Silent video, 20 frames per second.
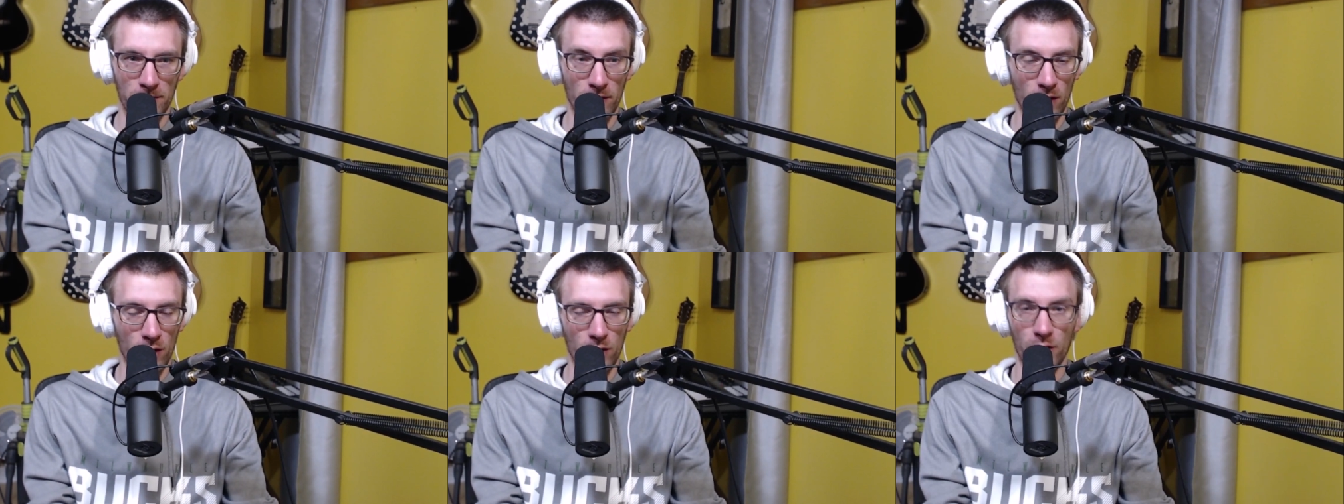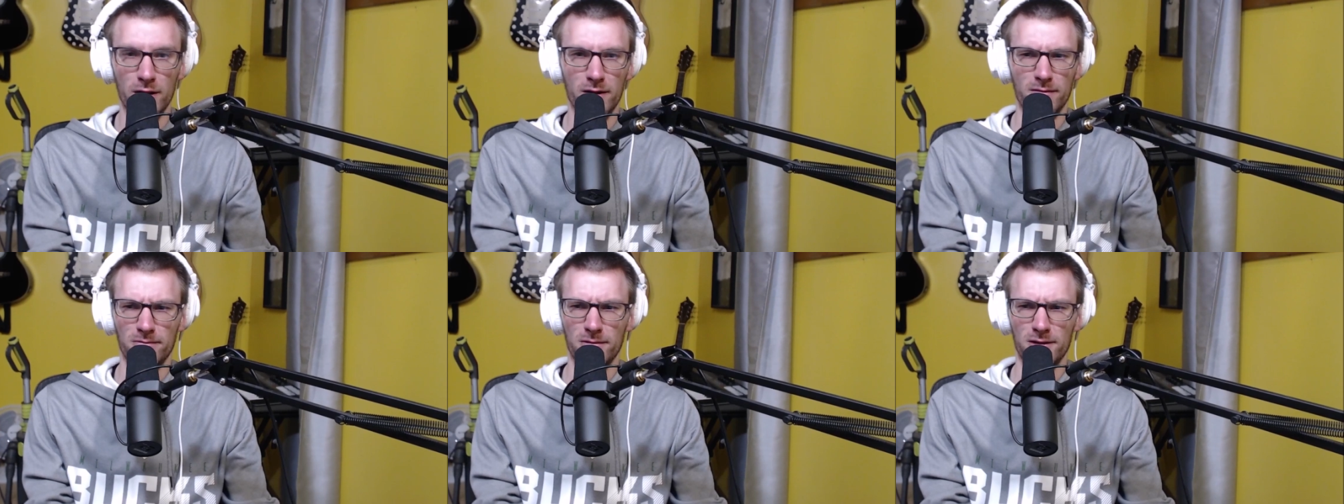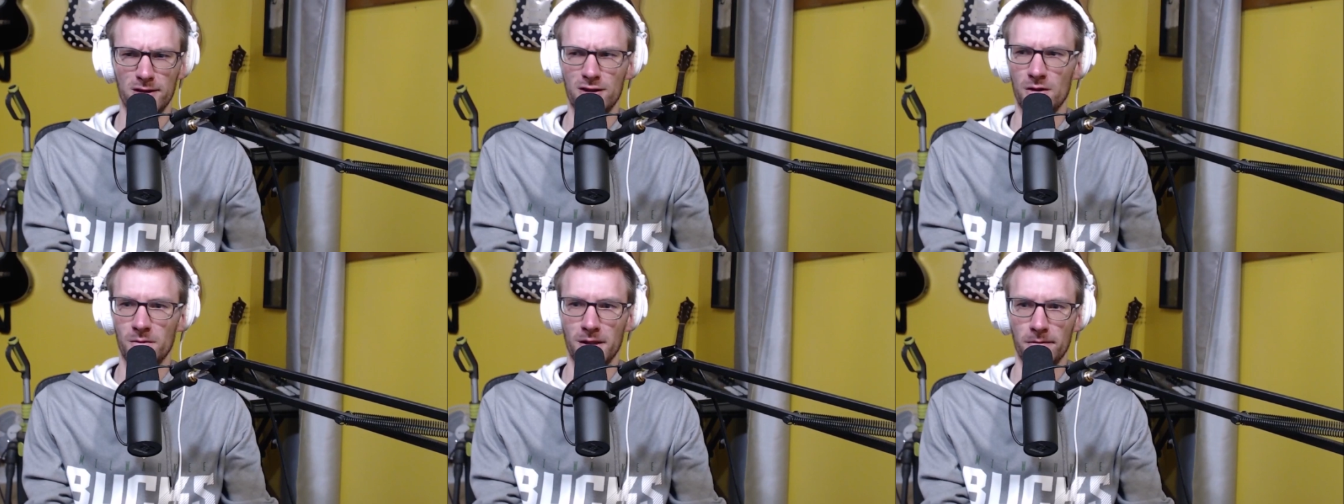
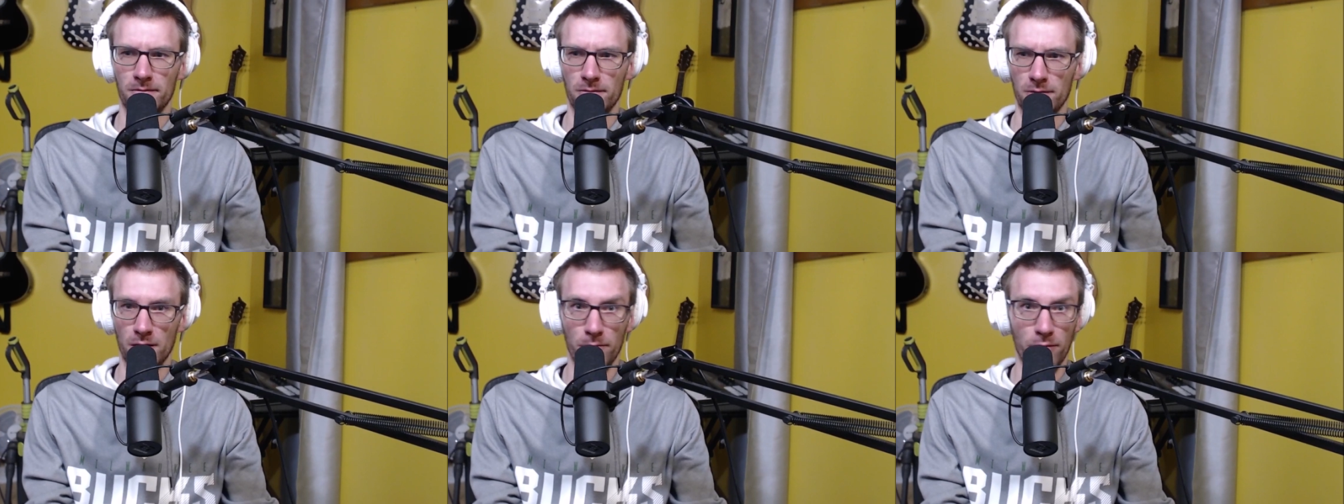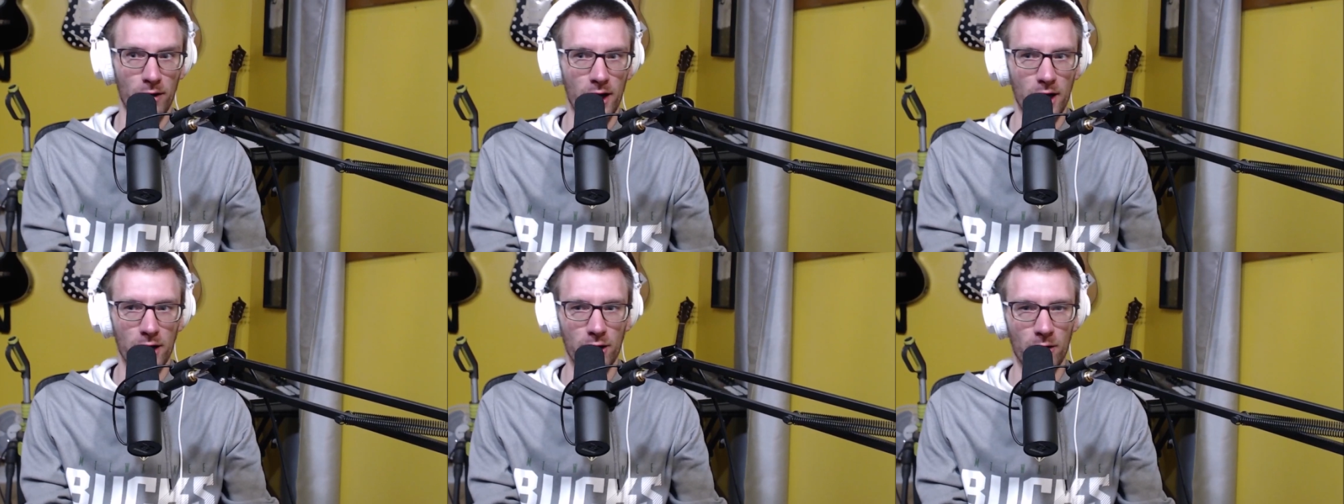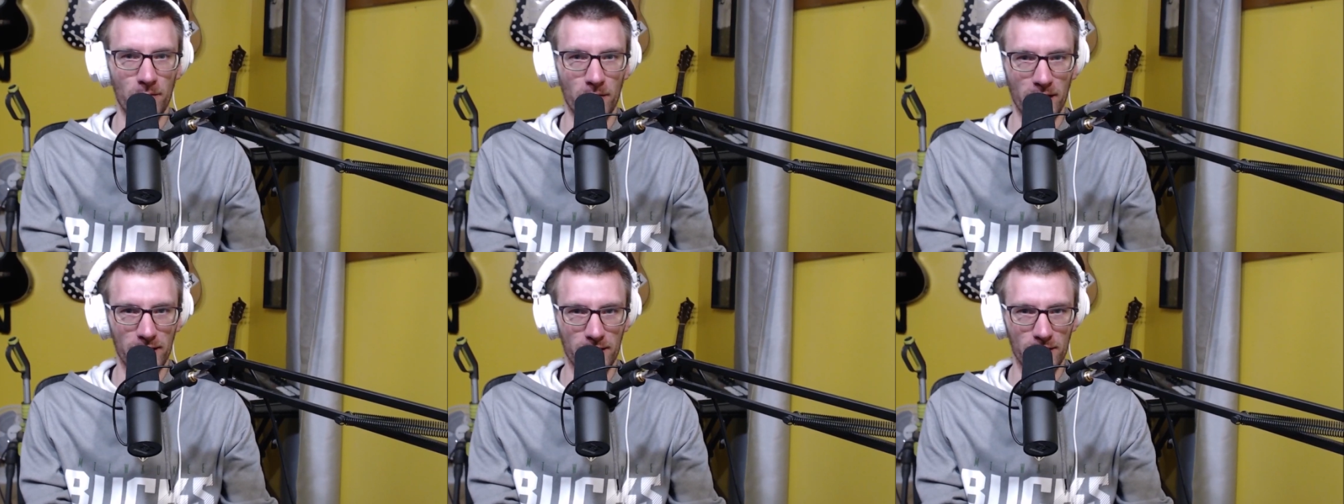
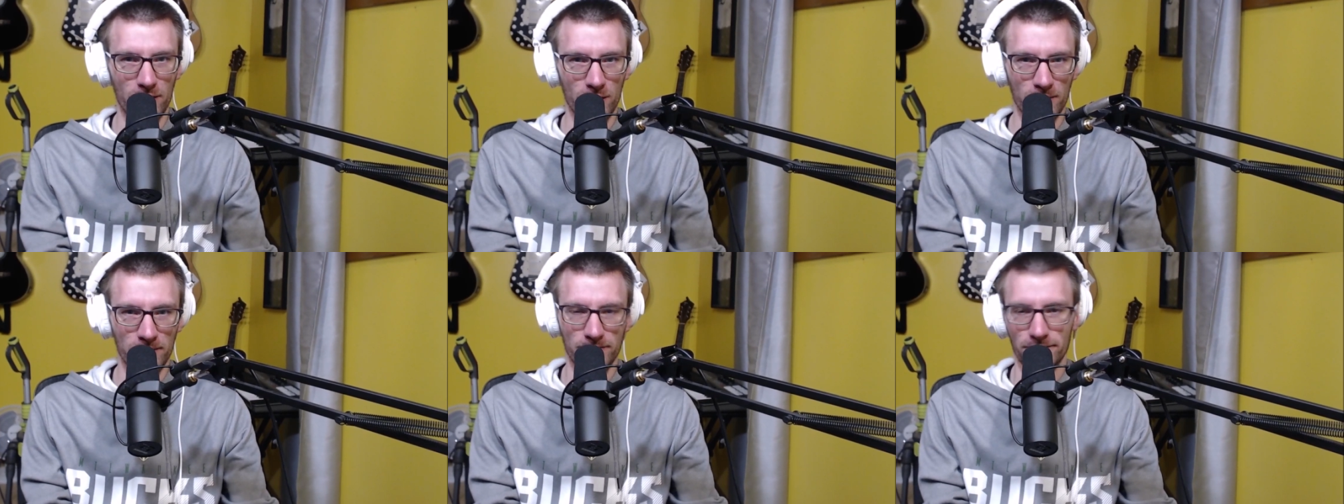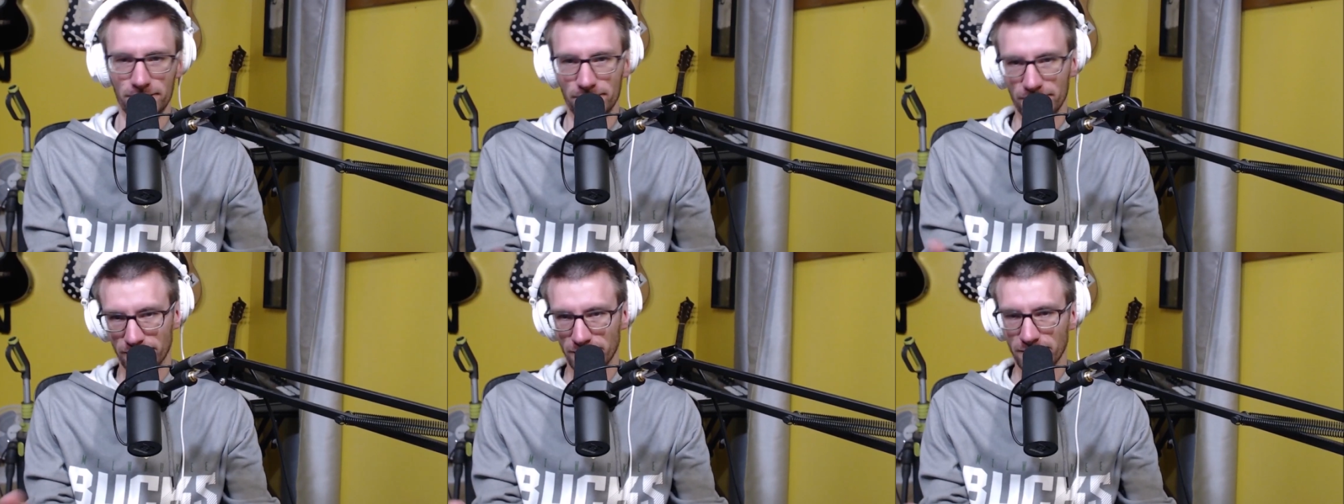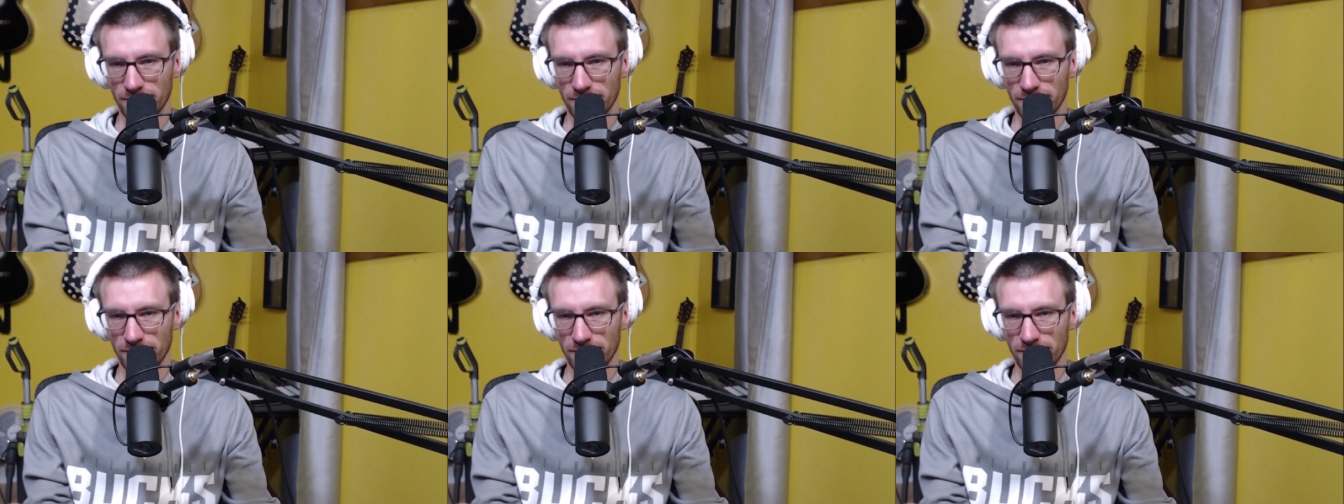LeBron or Michael